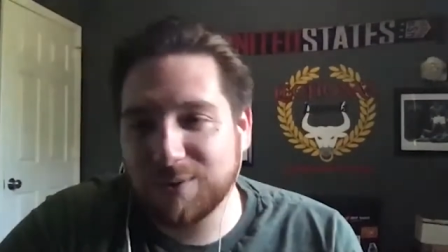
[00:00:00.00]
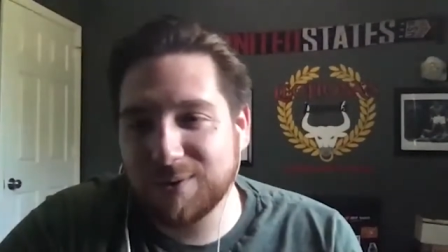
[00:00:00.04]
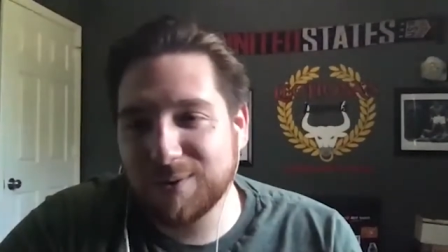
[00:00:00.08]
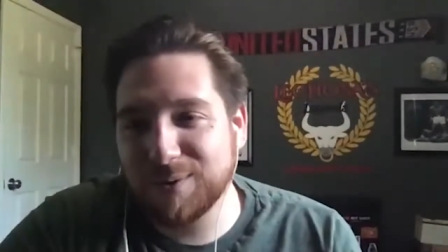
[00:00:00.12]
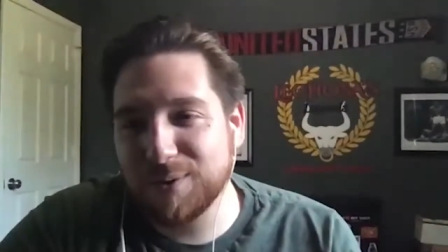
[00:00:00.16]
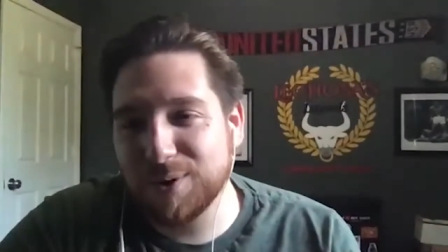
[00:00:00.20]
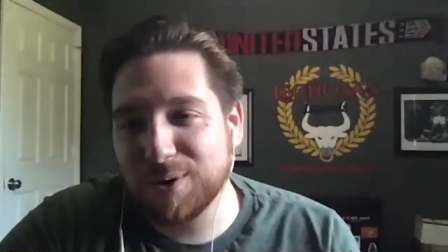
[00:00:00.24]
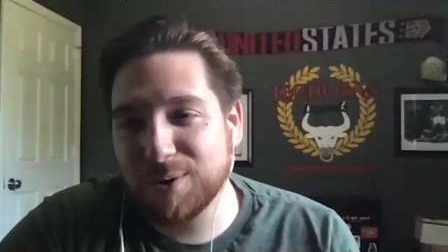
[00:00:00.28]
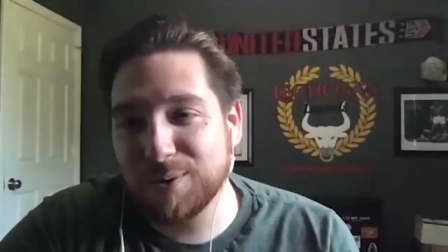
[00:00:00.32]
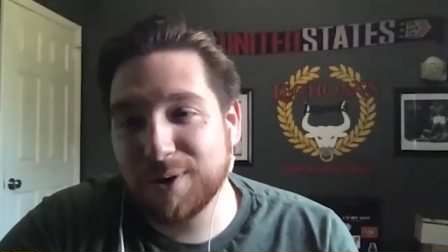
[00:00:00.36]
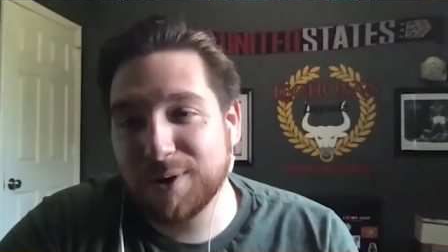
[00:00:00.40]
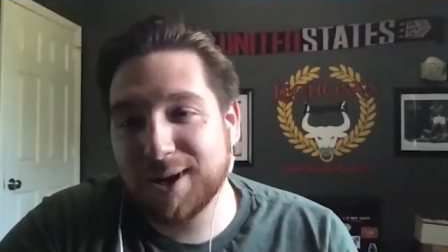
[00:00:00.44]

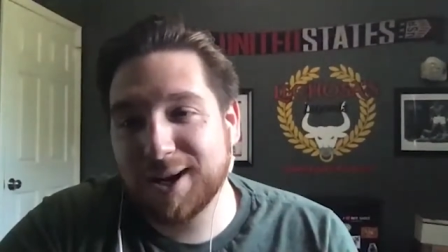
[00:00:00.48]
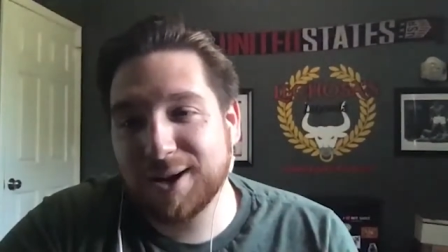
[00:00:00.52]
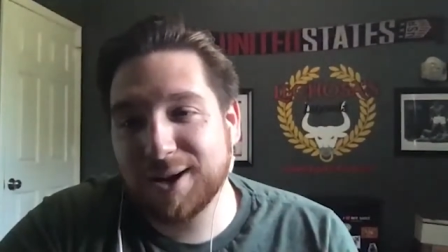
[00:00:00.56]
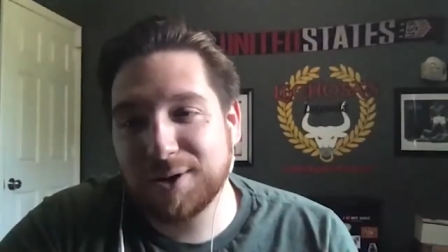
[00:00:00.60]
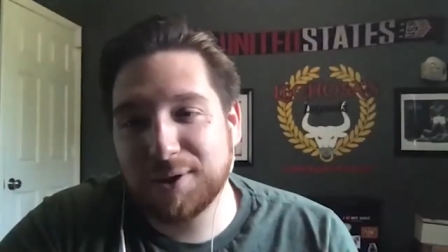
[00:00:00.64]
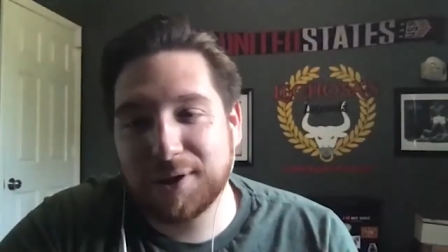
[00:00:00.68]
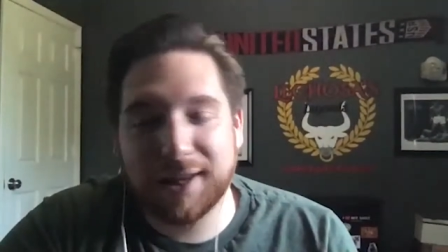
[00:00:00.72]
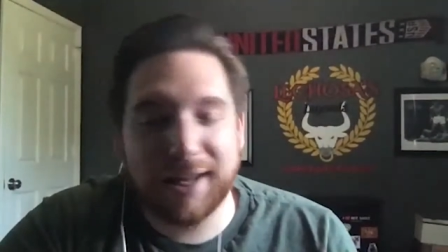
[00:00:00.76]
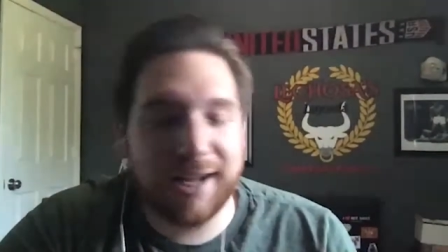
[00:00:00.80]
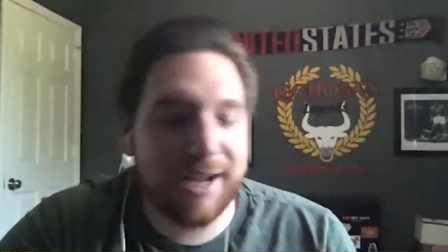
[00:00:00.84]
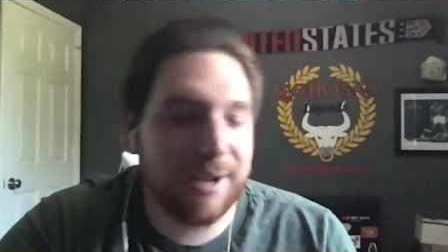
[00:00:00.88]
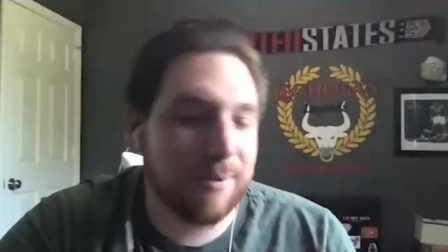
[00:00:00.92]
We're, we're waiting
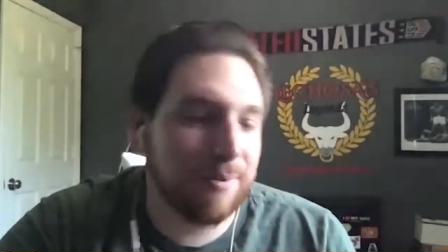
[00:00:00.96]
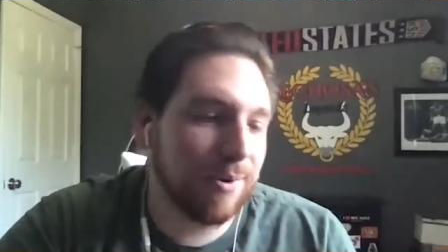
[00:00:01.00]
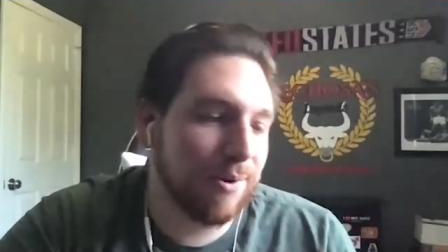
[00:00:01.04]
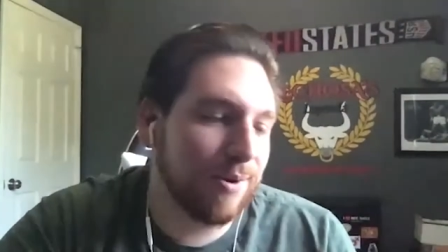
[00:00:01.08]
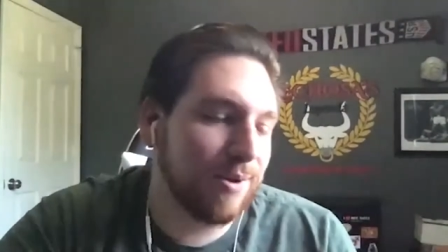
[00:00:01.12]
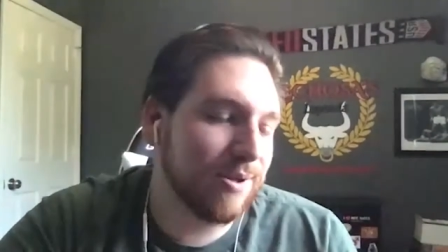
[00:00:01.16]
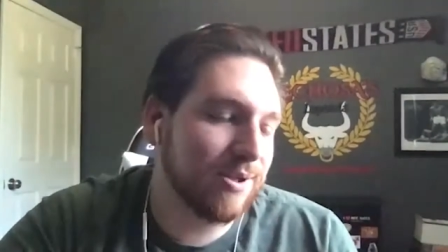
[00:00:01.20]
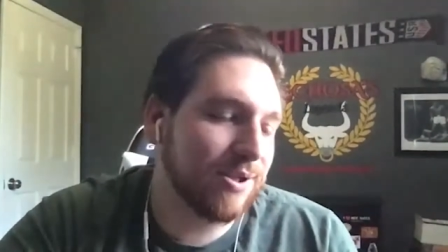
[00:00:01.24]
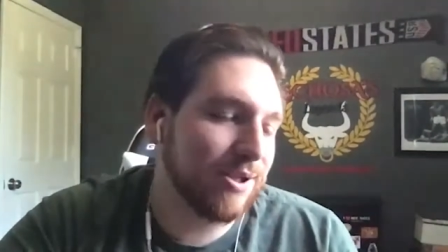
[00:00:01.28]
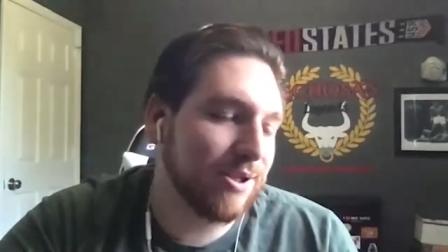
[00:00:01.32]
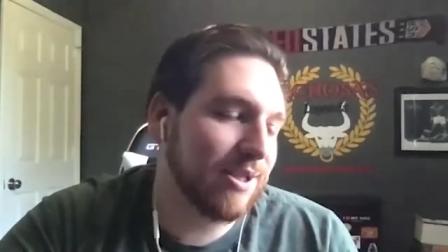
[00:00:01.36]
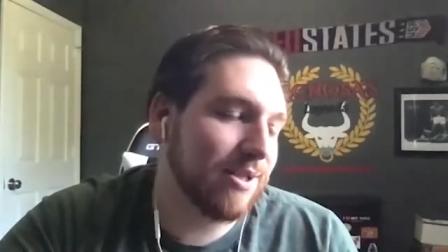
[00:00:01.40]
on
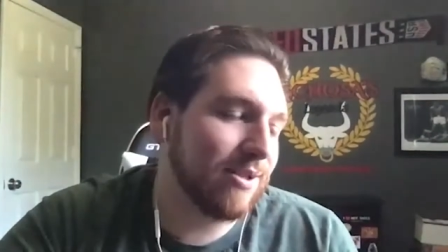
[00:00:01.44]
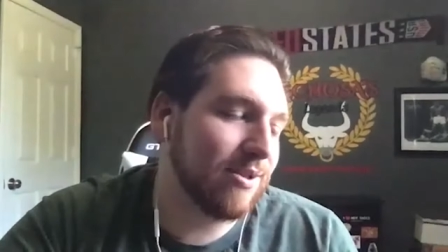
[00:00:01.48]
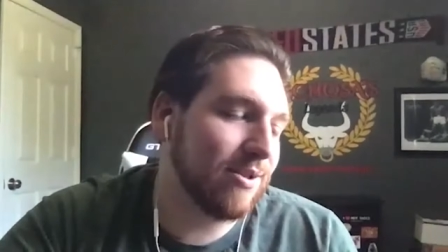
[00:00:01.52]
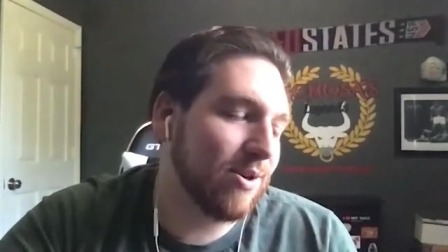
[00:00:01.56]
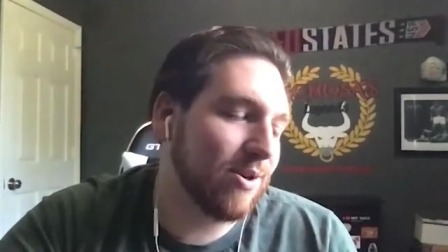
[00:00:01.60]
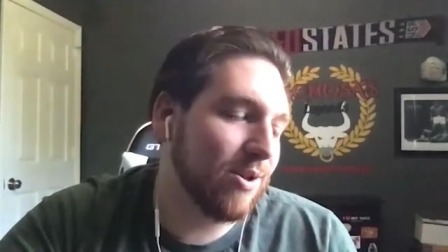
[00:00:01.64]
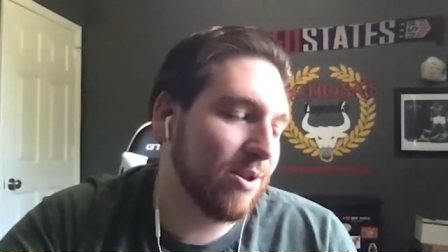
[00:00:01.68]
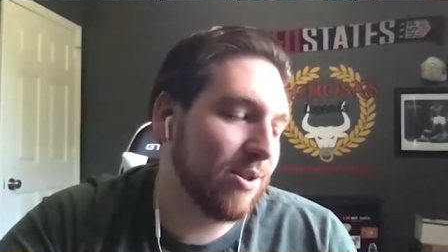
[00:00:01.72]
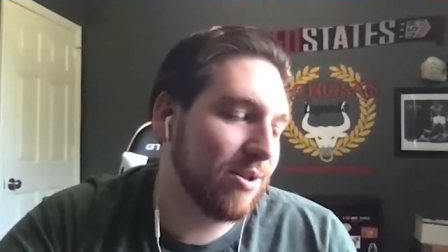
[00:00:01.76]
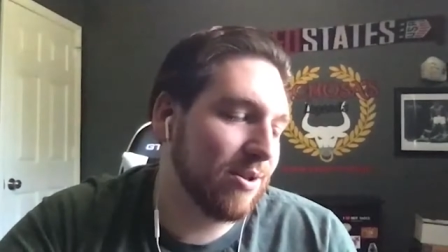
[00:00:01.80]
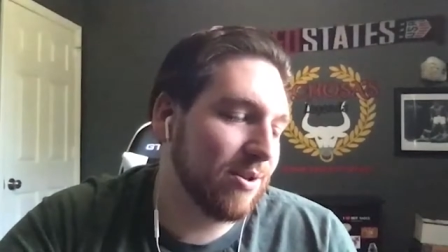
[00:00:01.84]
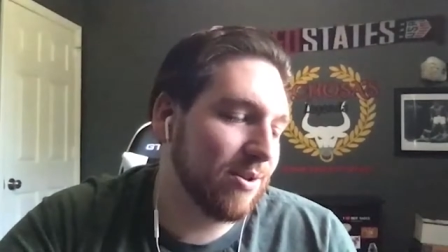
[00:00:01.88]
labels and
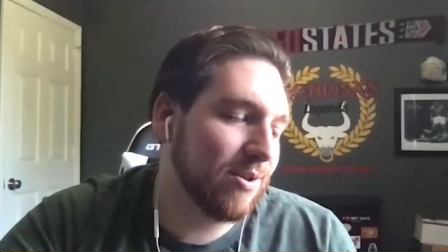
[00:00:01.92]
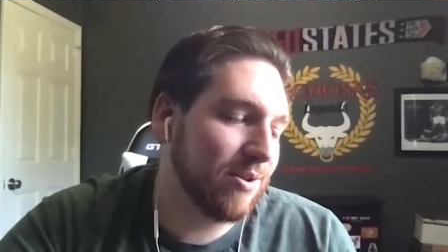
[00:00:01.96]
all the